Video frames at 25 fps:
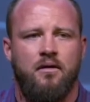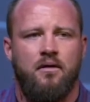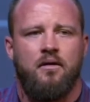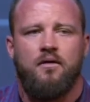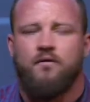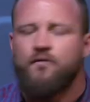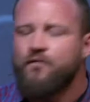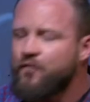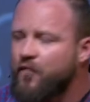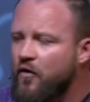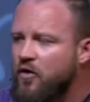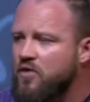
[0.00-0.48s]

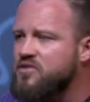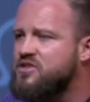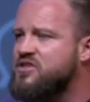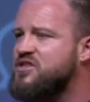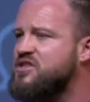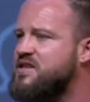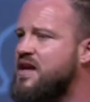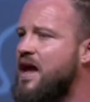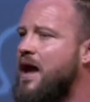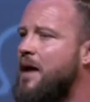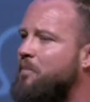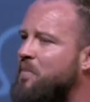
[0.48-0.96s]
First
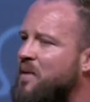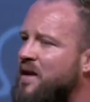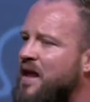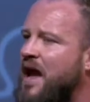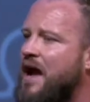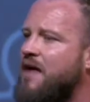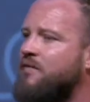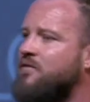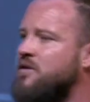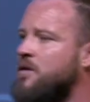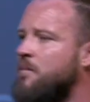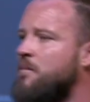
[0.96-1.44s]
step in
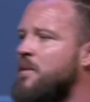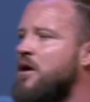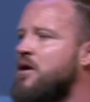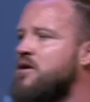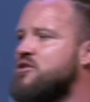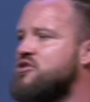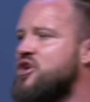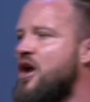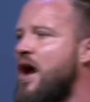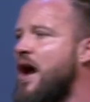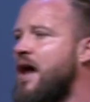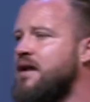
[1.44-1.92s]
having the
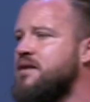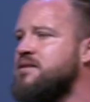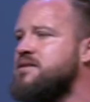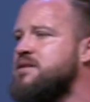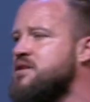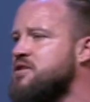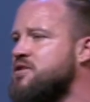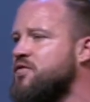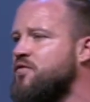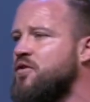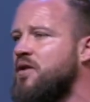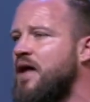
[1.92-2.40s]
marriage God
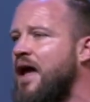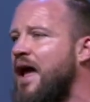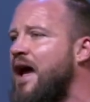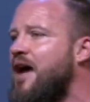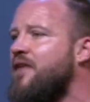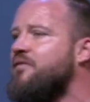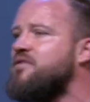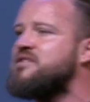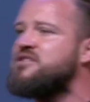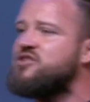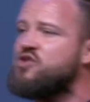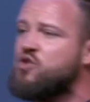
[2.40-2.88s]
intends for you to
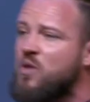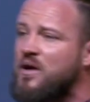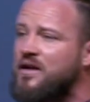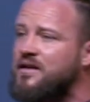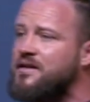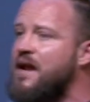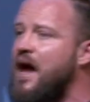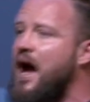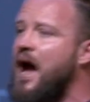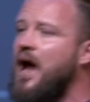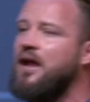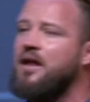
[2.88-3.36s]
have is to
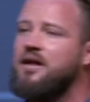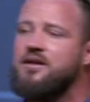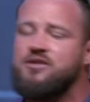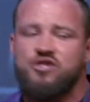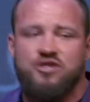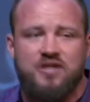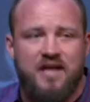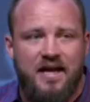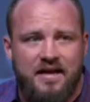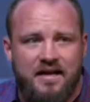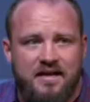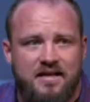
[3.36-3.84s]
acknowledge
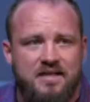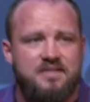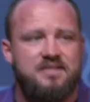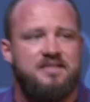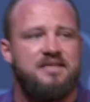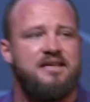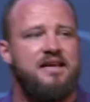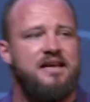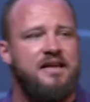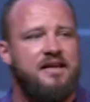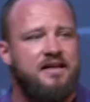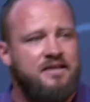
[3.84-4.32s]
that it is
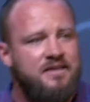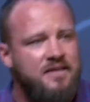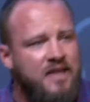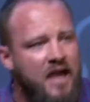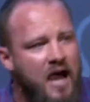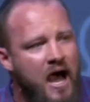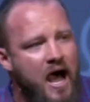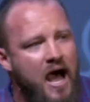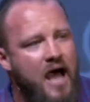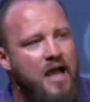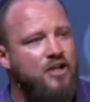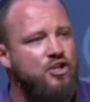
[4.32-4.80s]
in
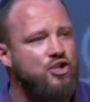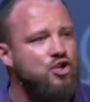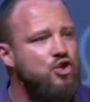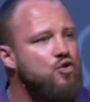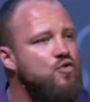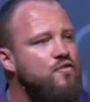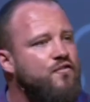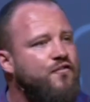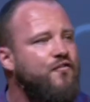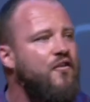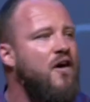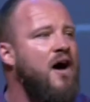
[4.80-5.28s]
God
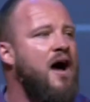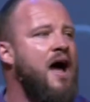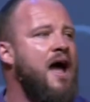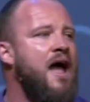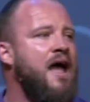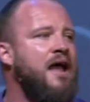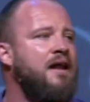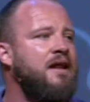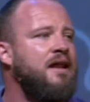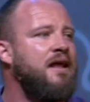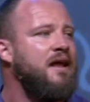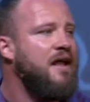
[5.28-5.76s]
you
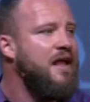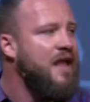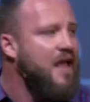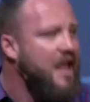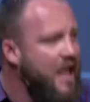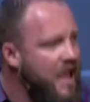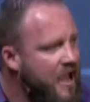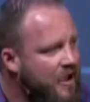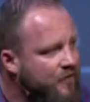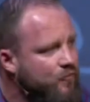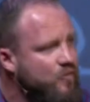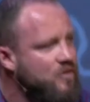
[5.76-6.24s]
find
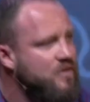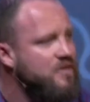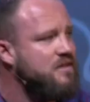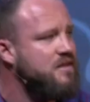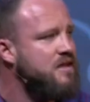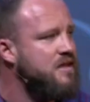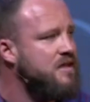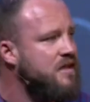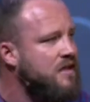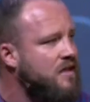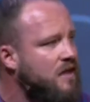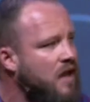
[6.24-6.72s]

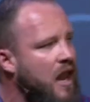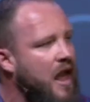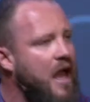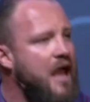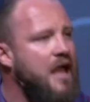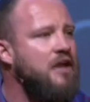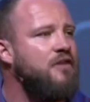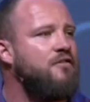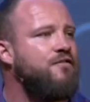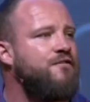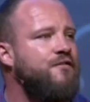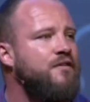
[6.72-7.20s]
everything in
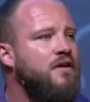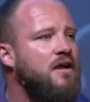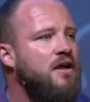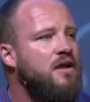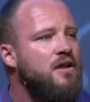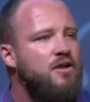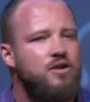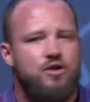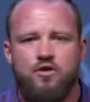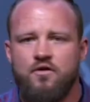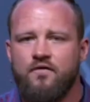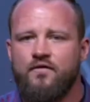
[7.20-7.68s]
life
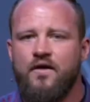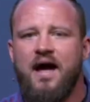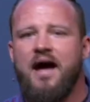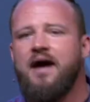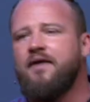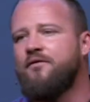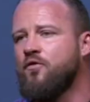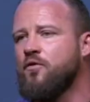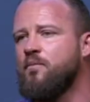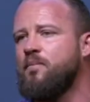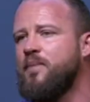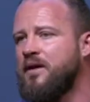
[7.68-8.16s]
you've
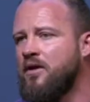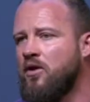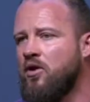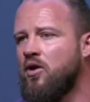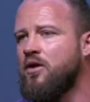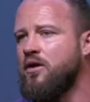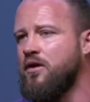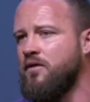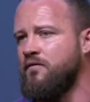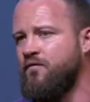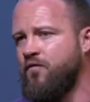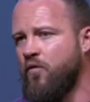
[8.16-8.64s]
ever been
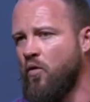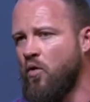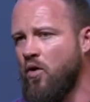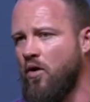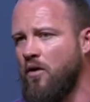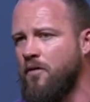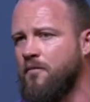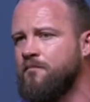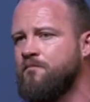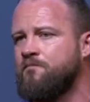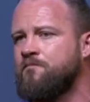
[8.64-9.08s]
looking for.